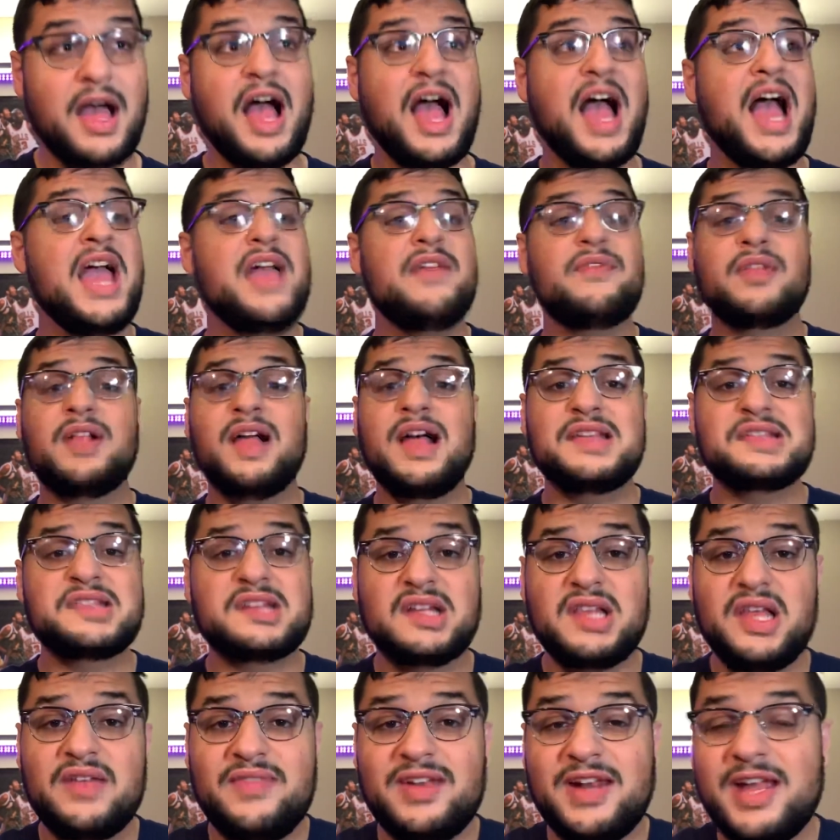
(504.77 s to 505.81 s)
I have class at
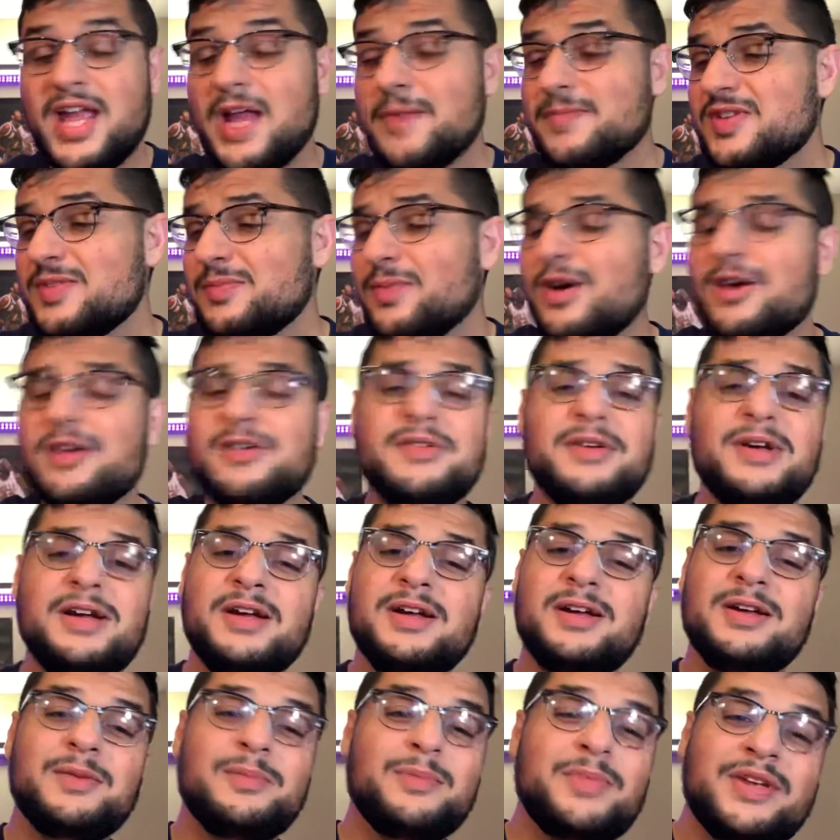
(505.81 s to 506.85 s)
11 a.m. tomorrow,
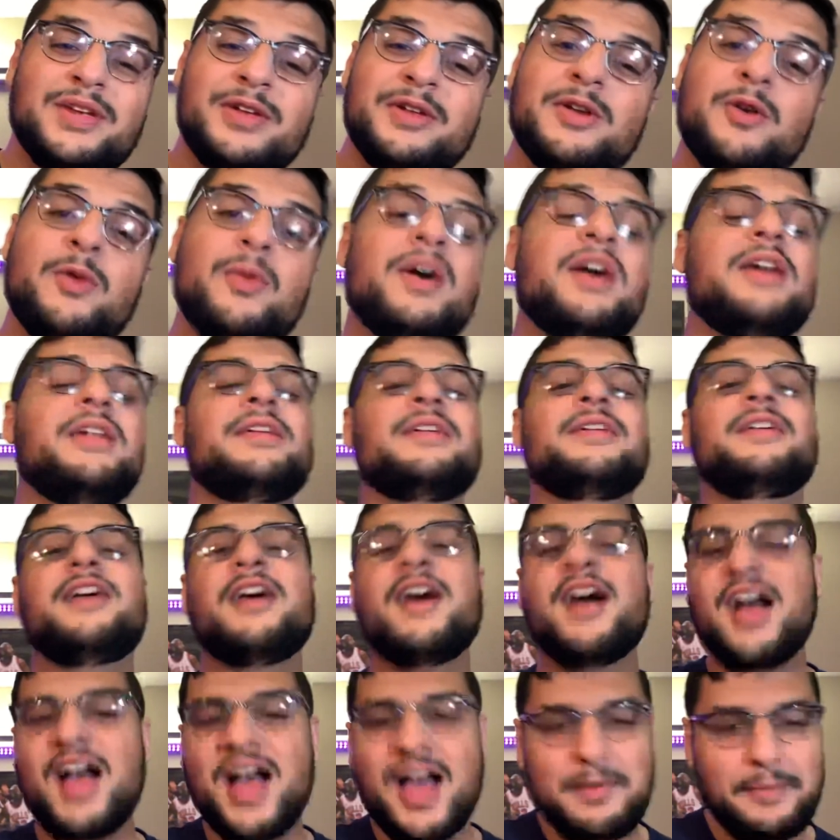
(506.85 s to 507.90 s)
but you know what?
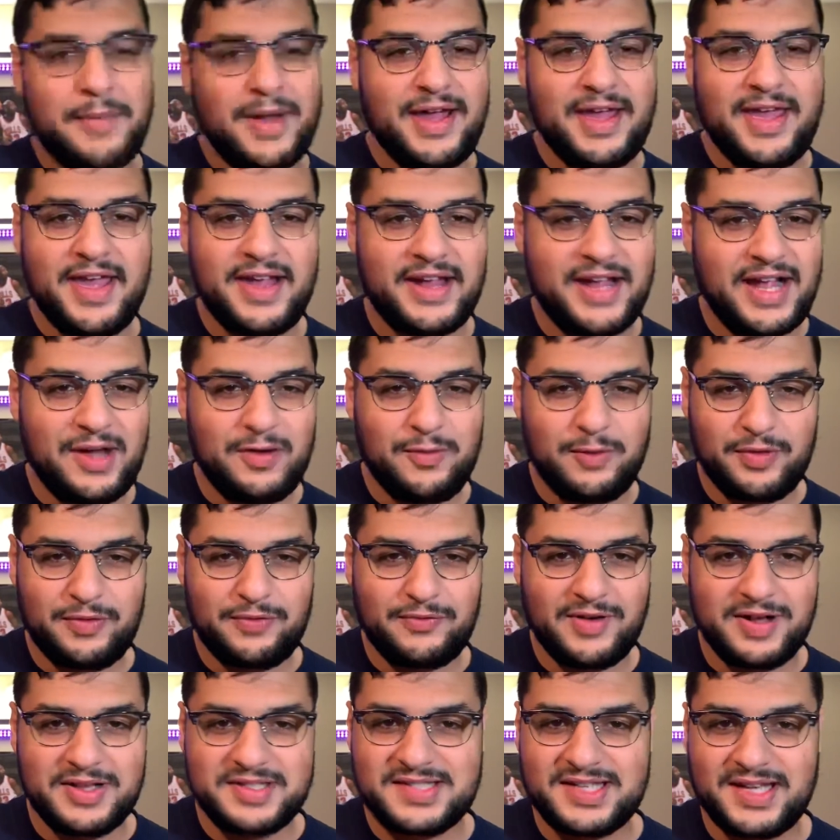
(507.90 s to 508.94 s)
I might hang out with
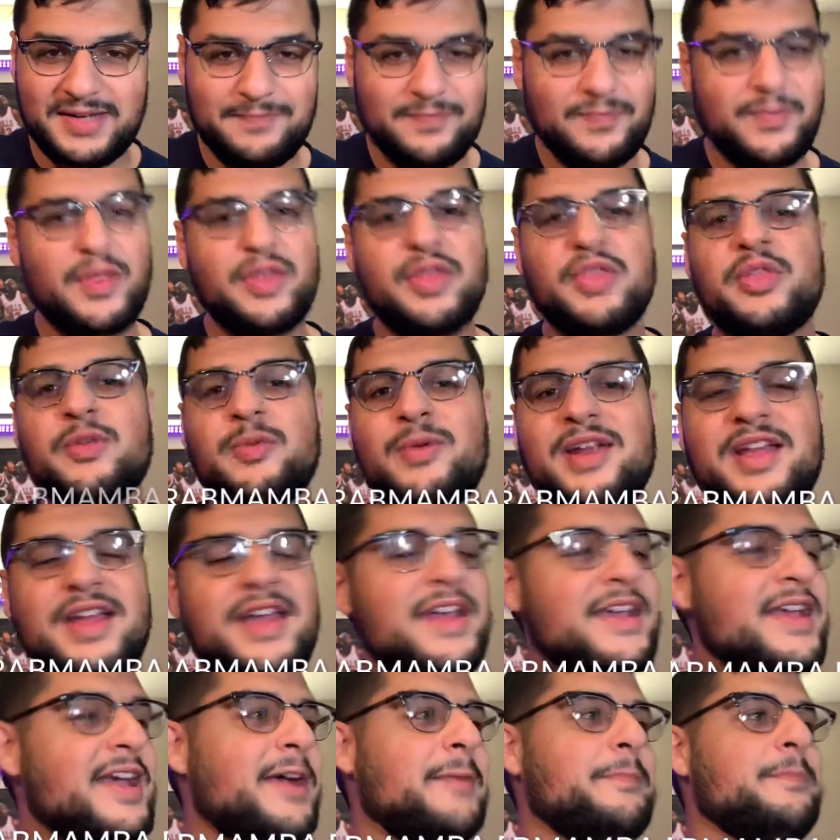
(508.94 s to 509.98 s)
friends at 3
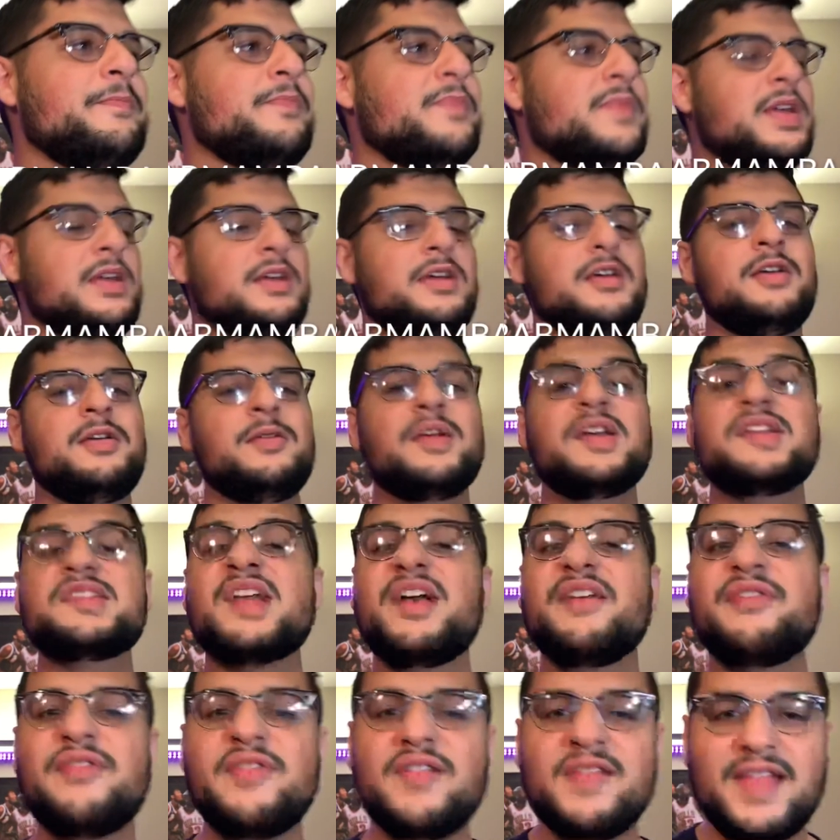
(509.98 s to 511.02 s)
a.m. because
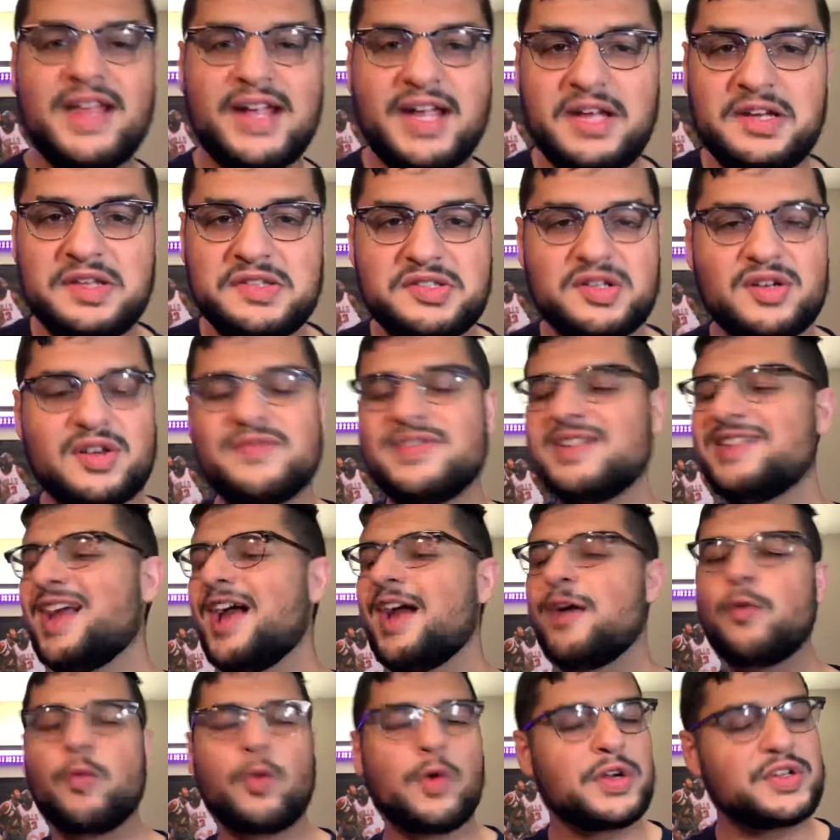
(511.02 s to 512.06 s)
I feel like I deserve it.
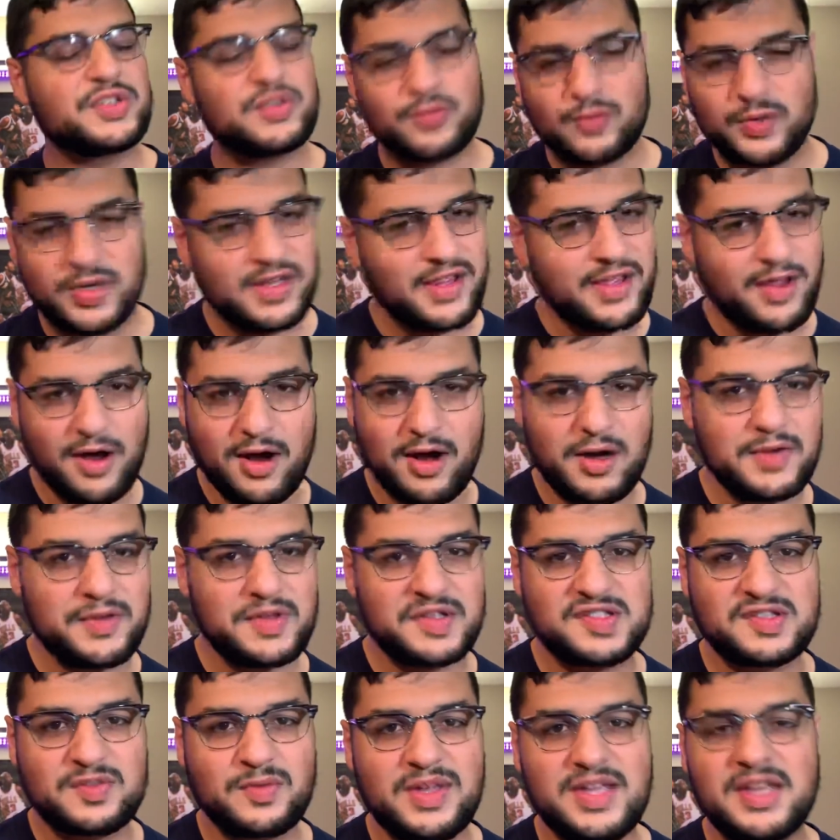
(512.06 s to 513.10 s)
I worked really hard
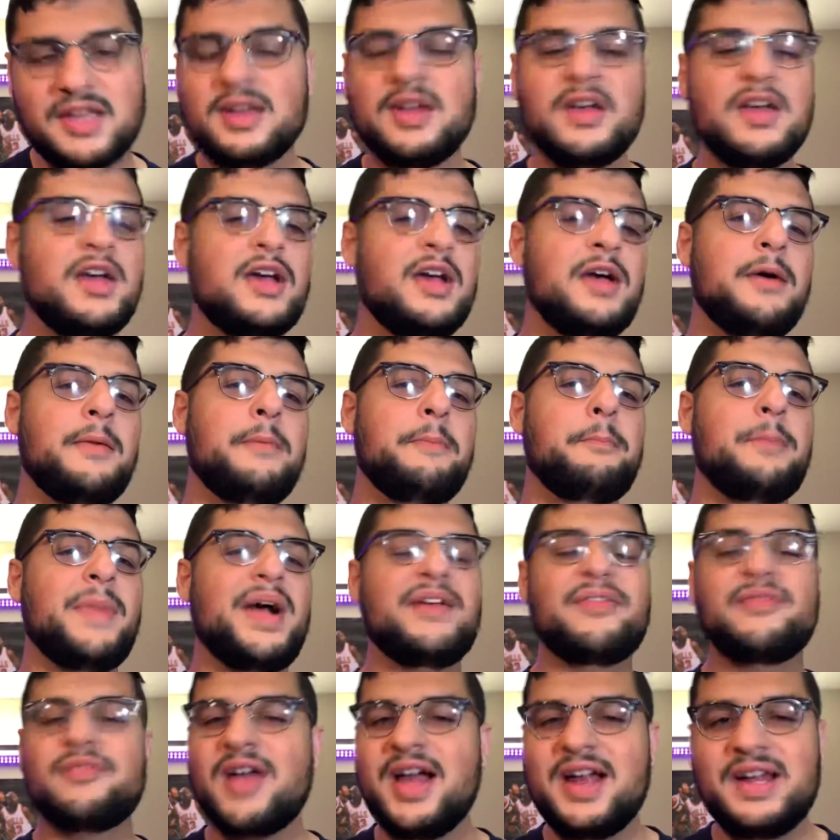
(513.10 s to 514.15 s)
this week.
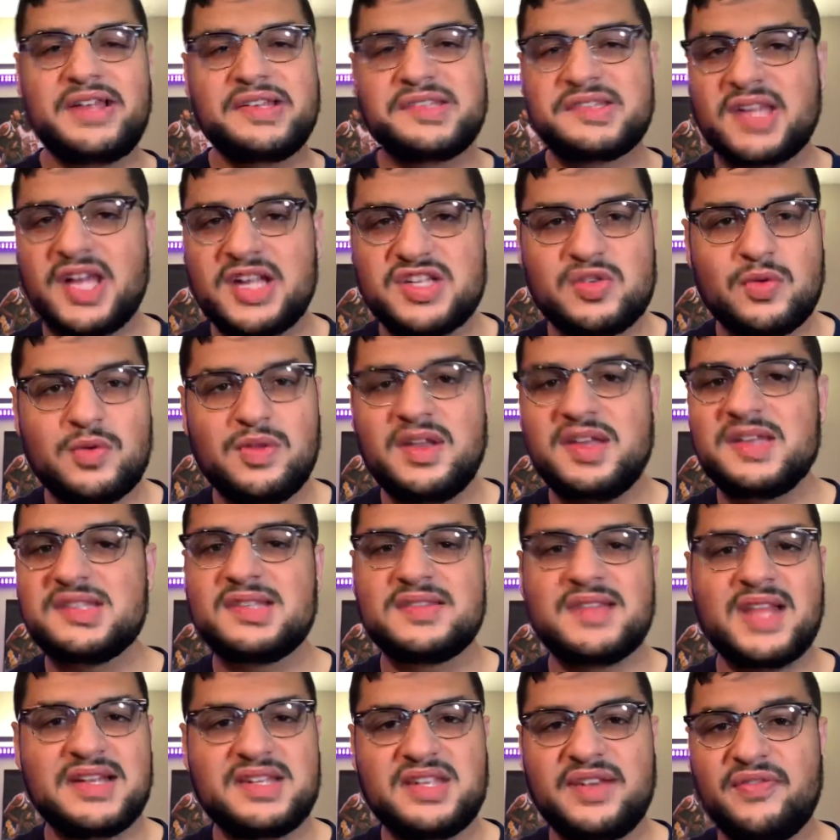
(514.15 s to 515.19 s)
My Friday schedule
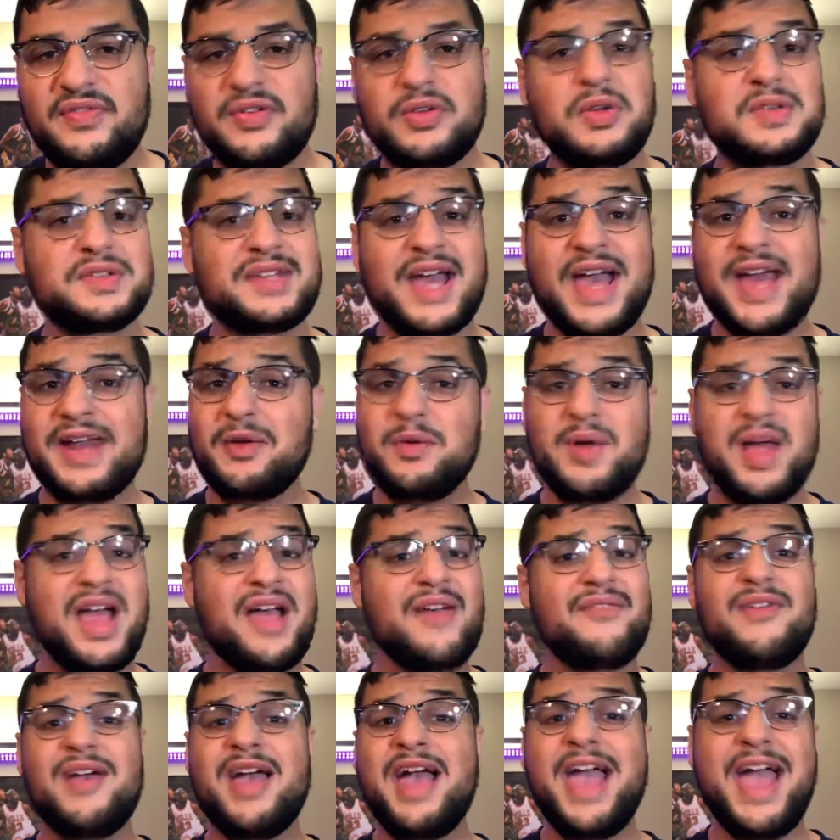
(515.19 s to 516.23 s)
isn't that difficult. I don't
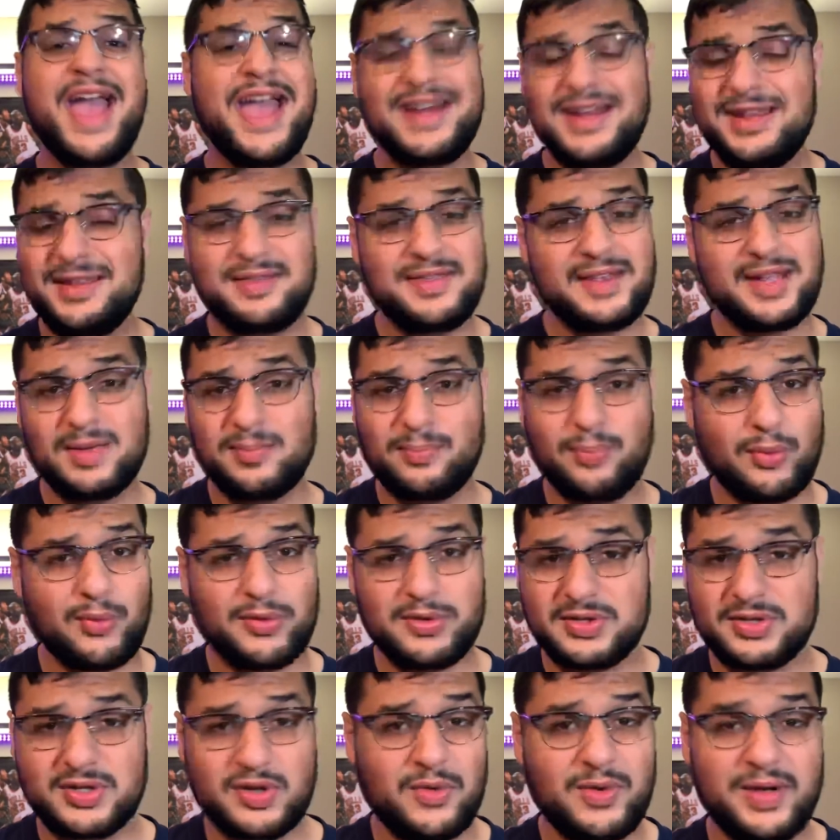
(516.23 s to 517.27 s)
have anything
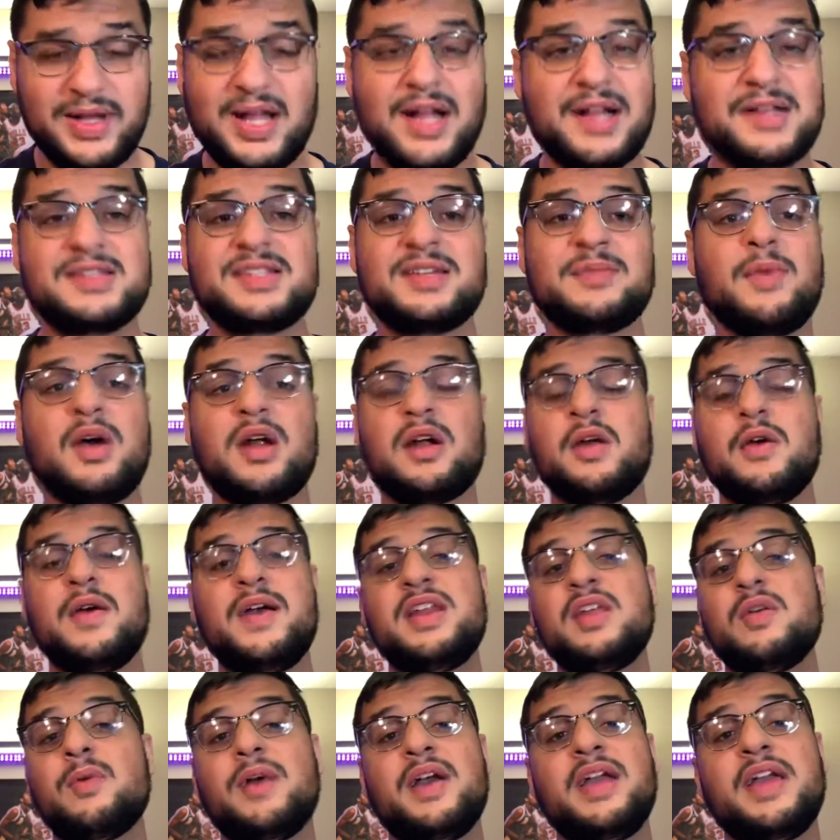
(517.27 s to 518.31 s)
important going on tomorrow
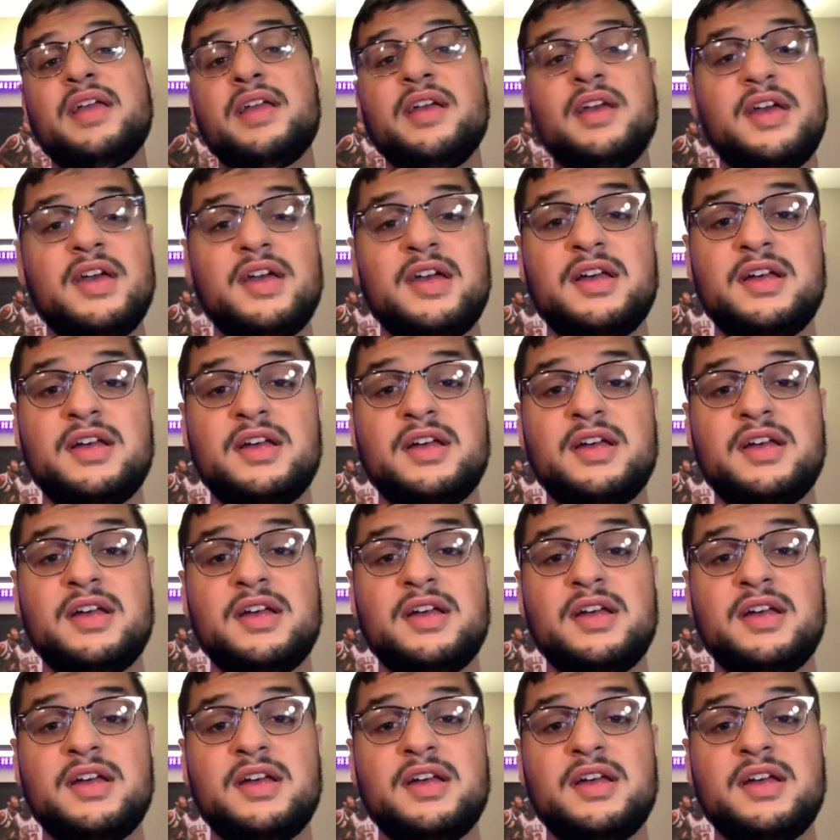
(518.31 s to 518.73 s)
anyway.